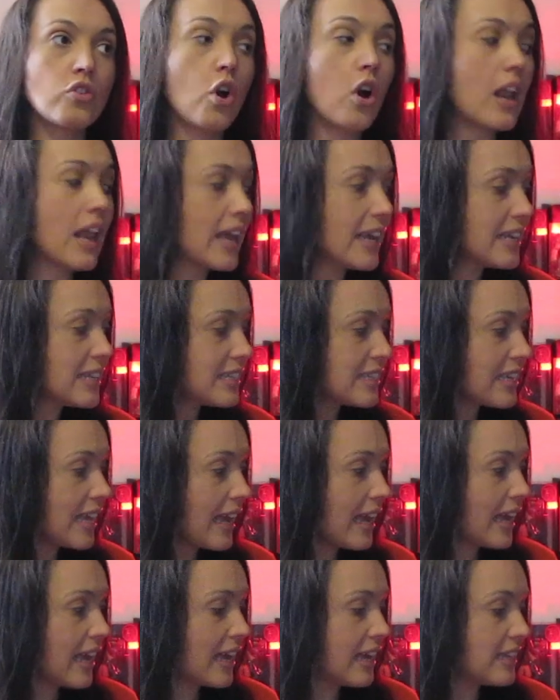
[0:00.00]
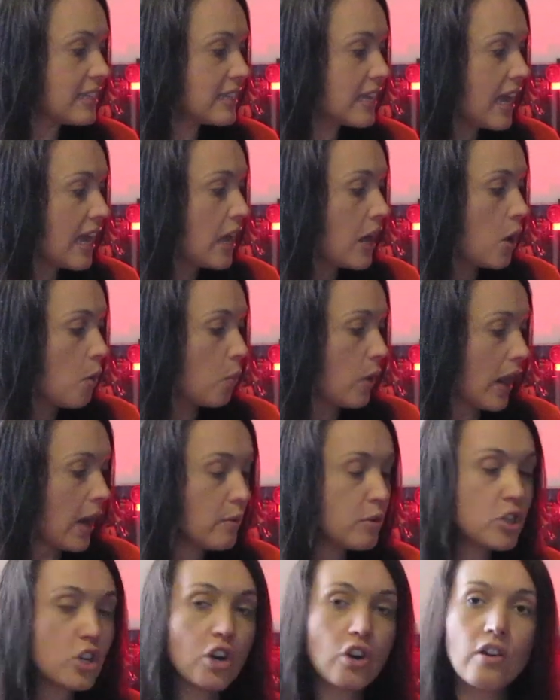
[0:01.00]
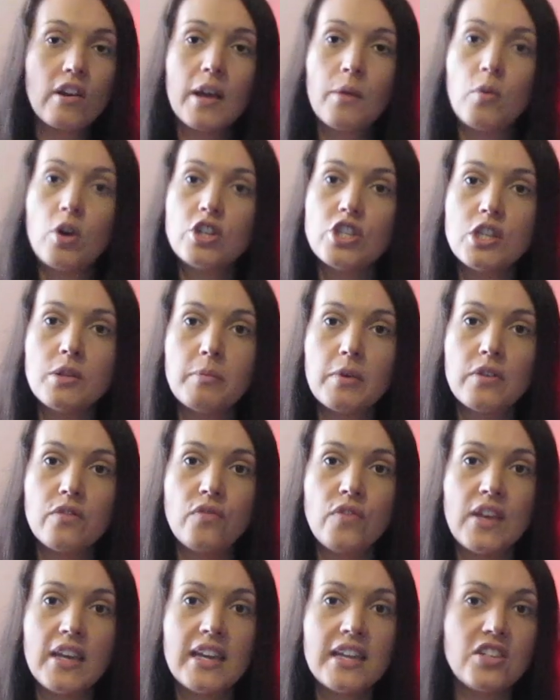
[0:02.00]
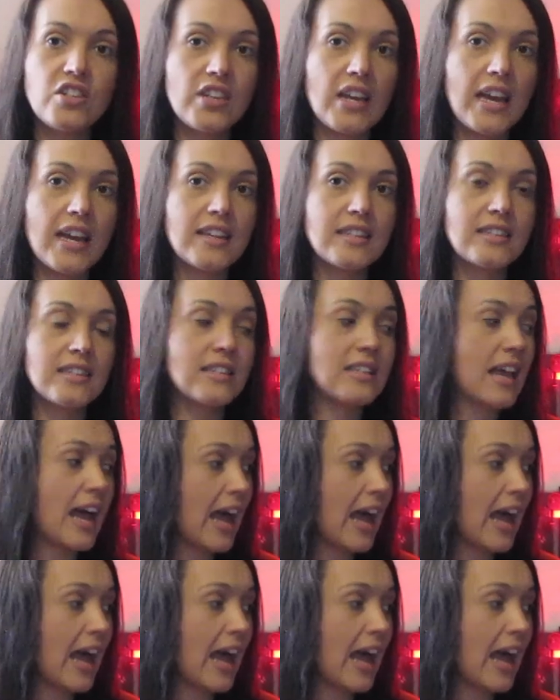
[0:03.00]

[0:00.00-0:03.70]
All I can say is when I was younger, I watched them on VHS.